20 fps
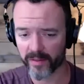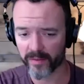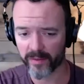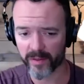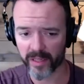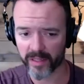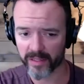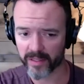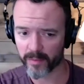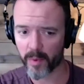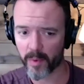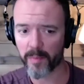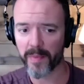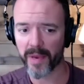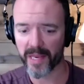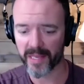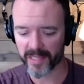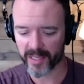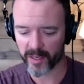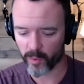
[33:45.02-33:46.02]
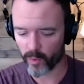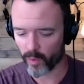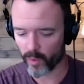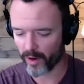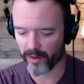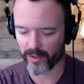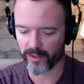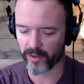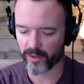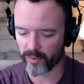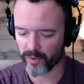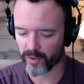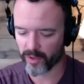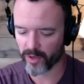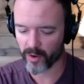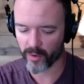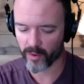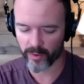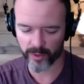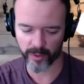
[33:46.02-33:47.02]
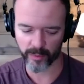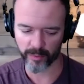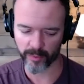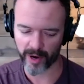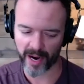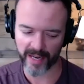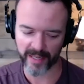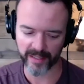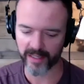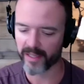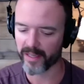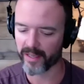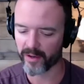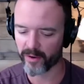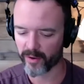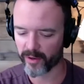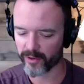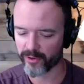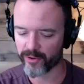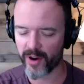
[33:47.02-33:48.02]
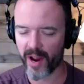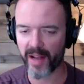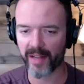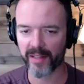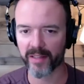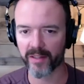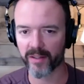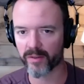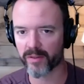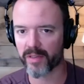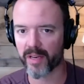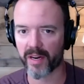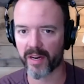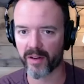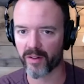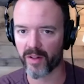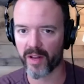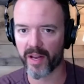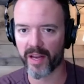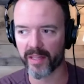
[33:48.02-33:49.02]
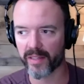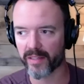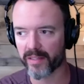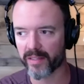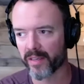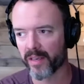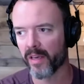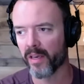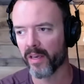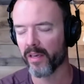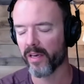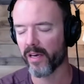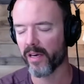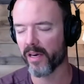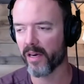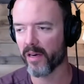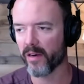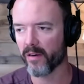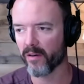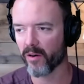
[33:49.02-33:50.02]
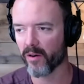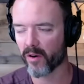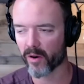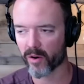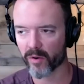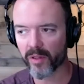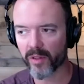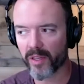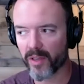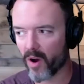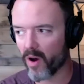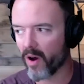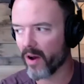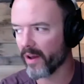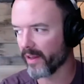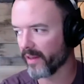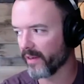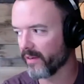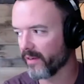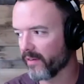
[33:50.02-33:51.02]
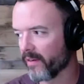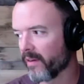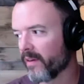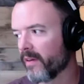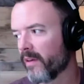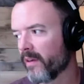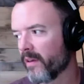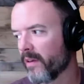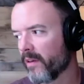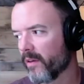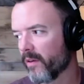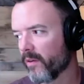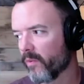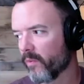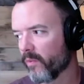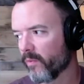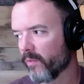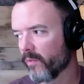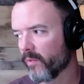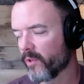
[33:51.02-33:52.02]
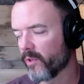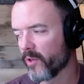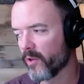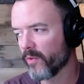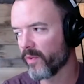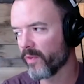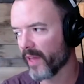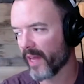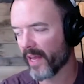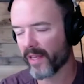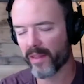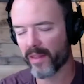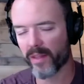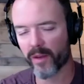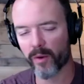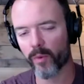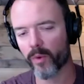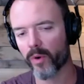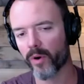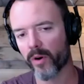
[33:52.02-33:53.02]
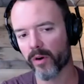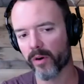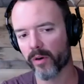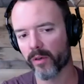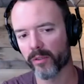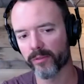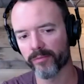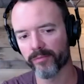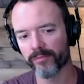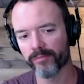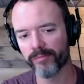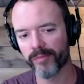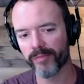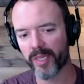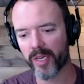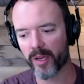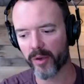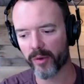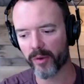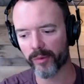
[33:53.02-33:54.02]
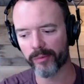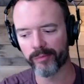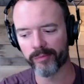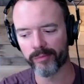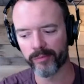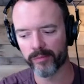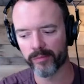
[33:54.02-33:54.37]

have done some amazing work. So no surprise that you're attracting those kind of clients, uh, early on. Do you feel like there were, you know,